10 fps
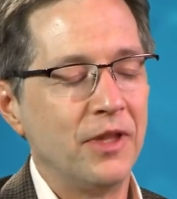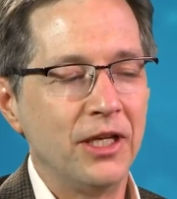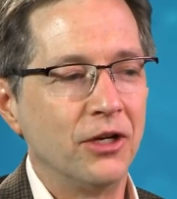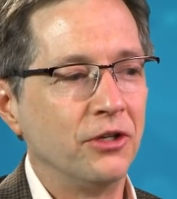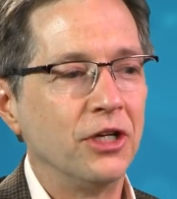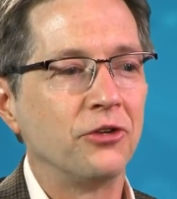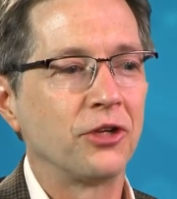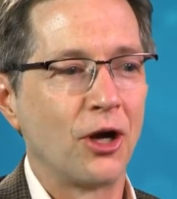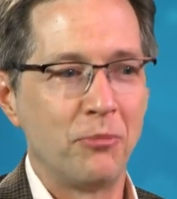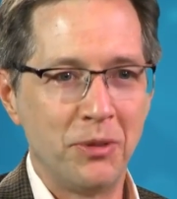Years
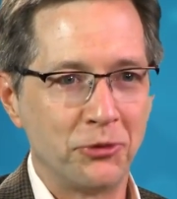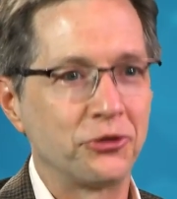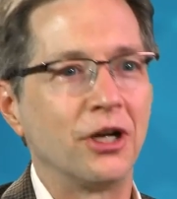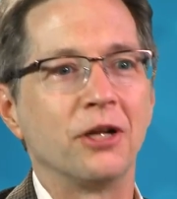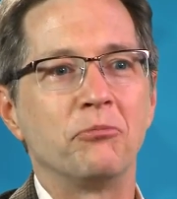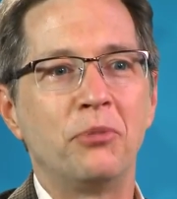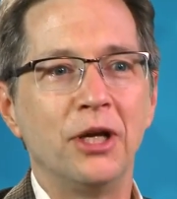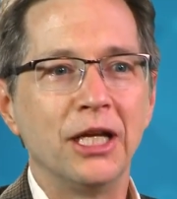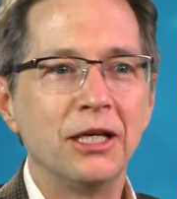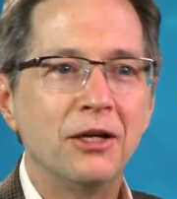ago, people started
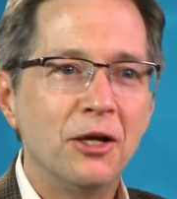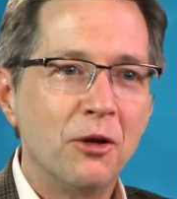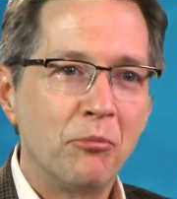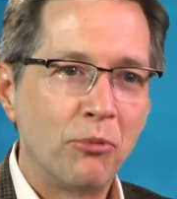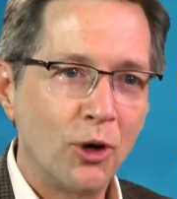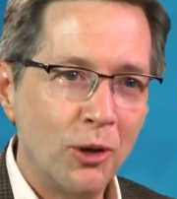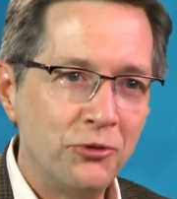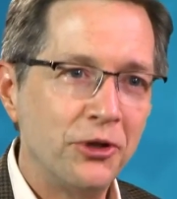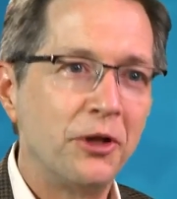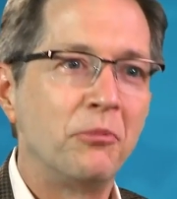putting probes
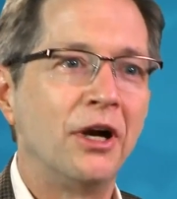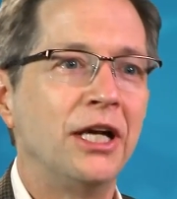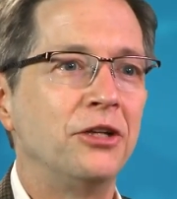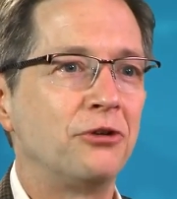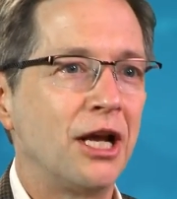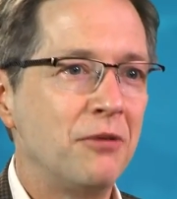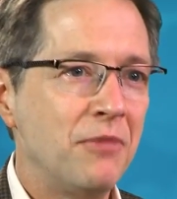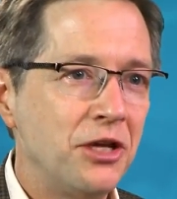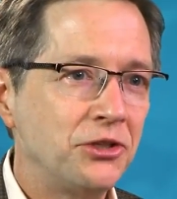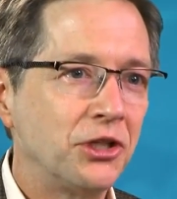in the brain to try to
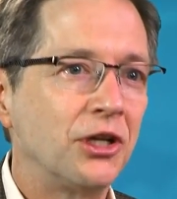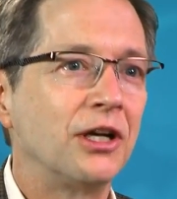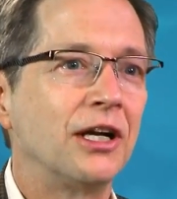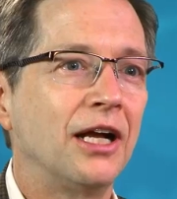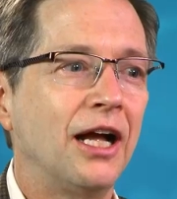measure